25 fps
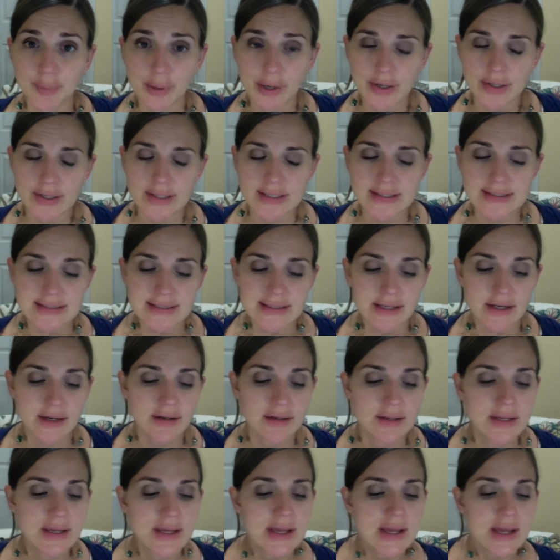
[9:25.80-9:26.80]
On
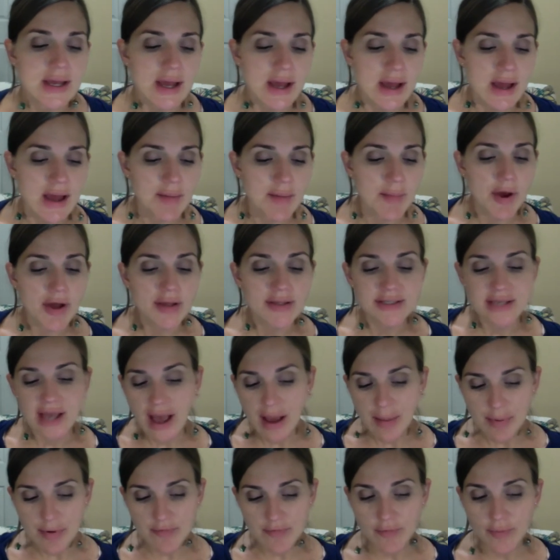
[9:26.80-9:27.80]
top of which, parties
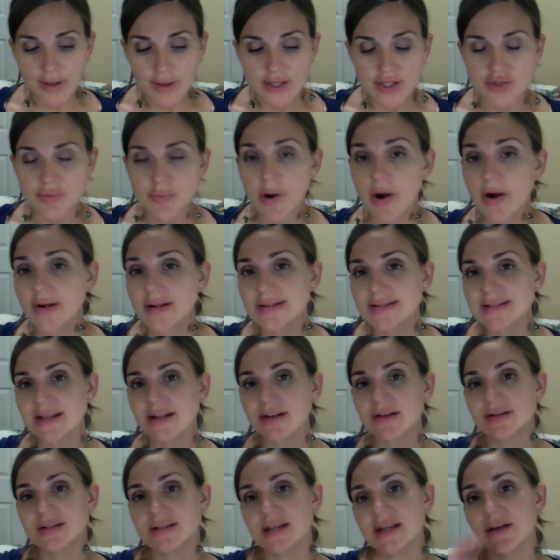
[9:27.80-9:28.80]
that are dated
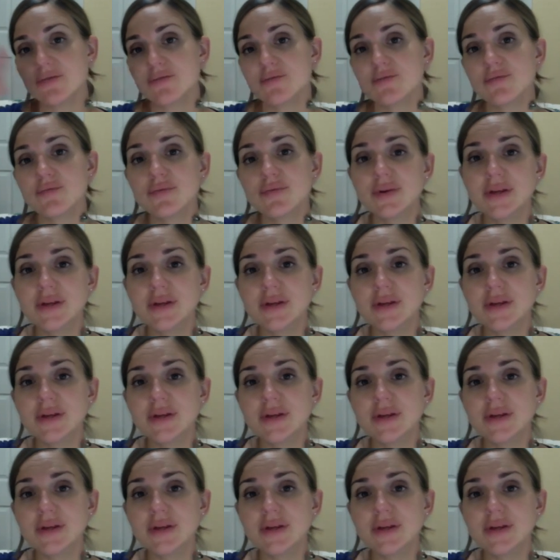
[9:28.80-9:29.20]
really far out.